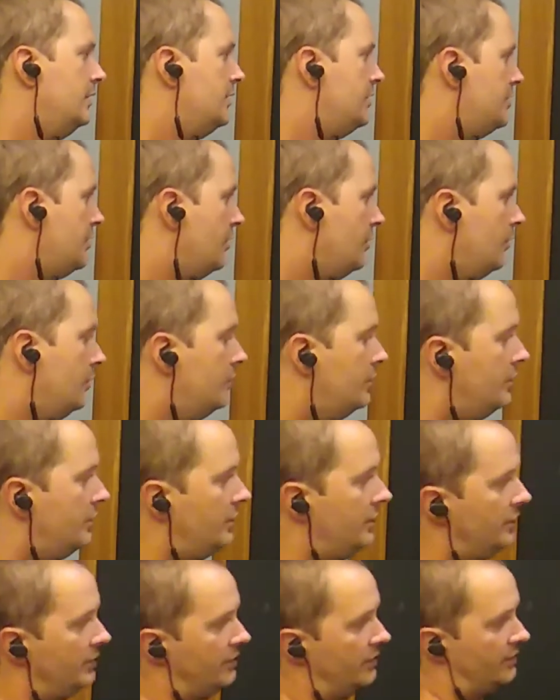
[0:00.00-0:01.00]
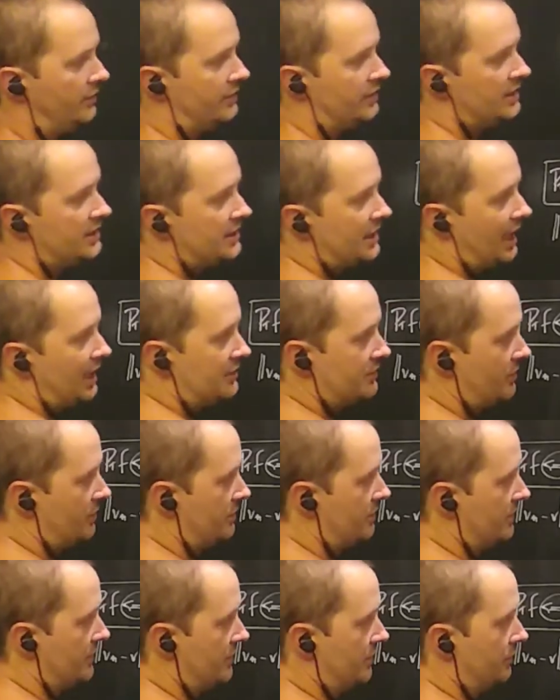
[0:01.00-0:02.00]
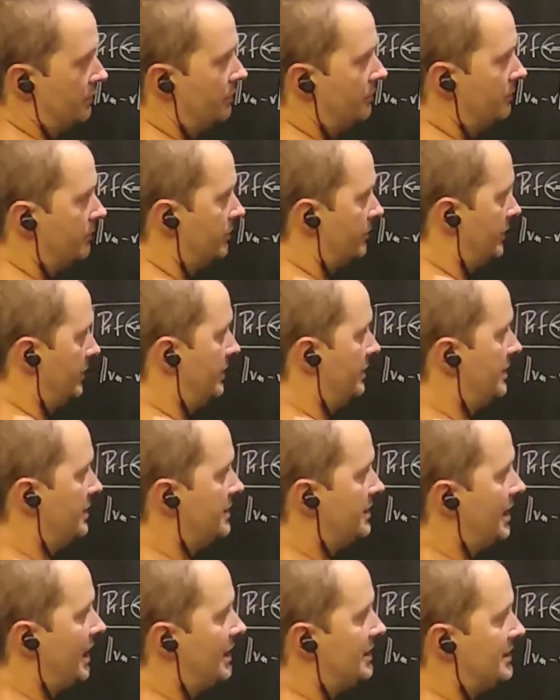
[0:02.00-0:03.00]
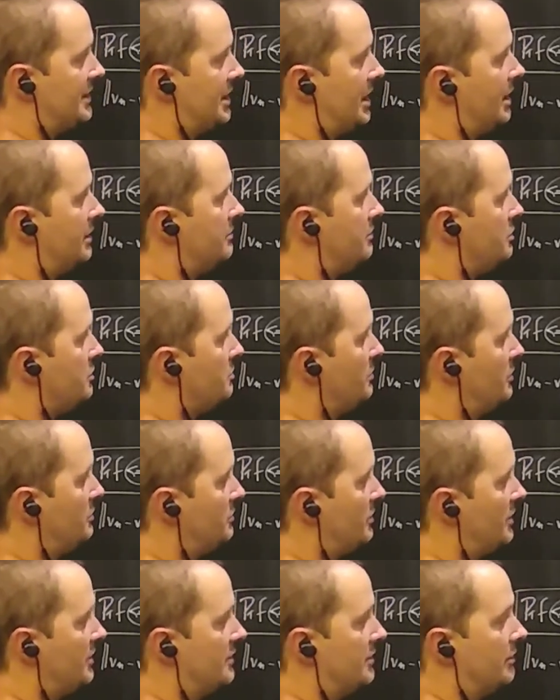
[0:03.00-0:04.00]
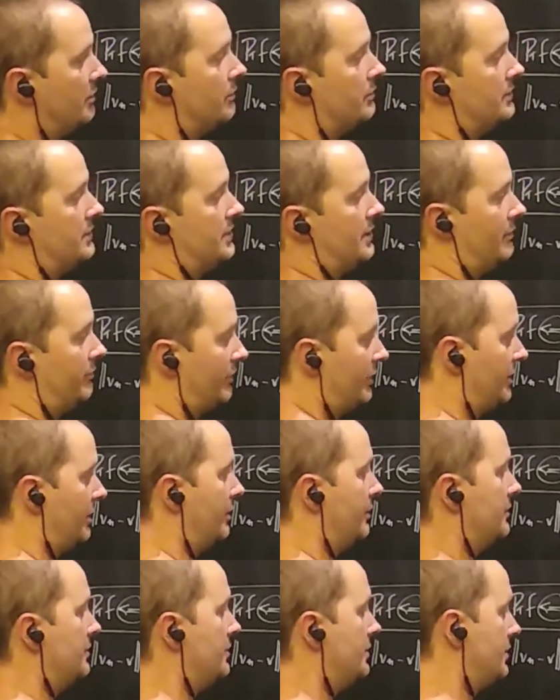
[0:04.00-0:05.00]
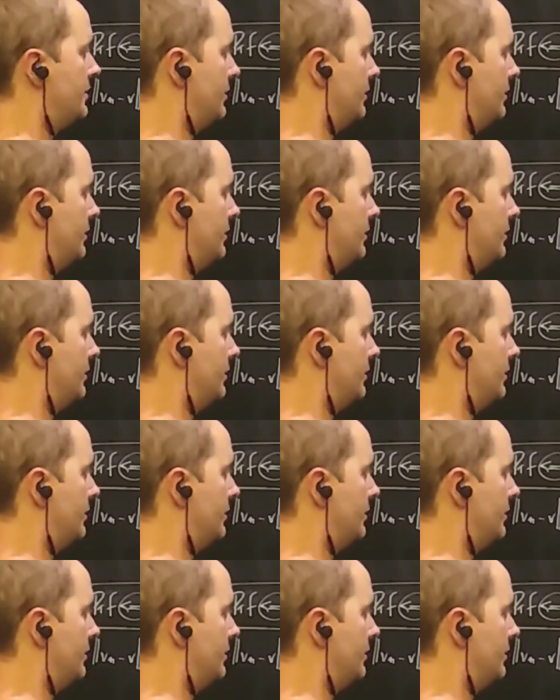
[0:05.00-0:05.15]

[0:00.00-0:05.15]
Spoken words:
So this guy is going to 0. This guy is sandwiched between 0 and something that goes to